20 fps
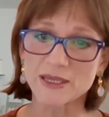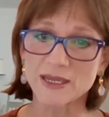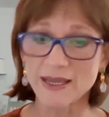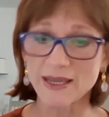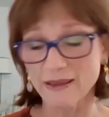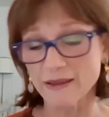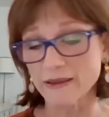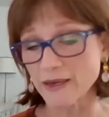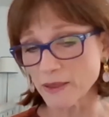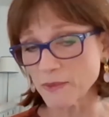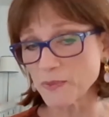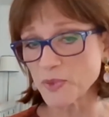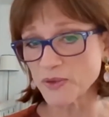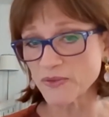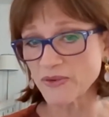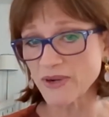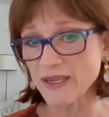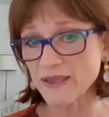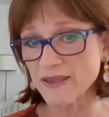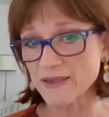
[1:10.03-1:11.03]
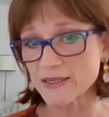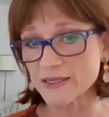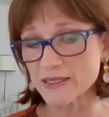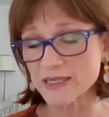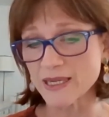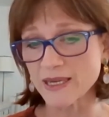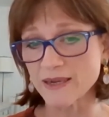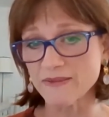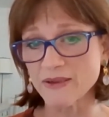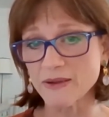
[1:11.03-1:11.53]
healthcare providers,
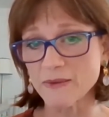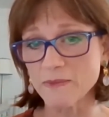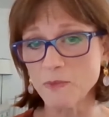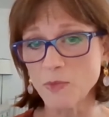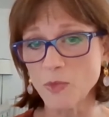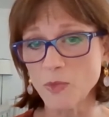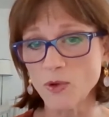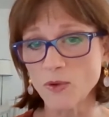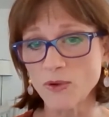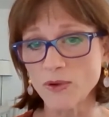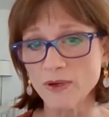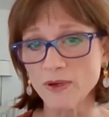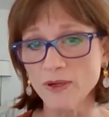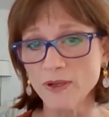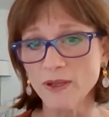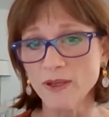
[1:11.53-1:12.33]
have a more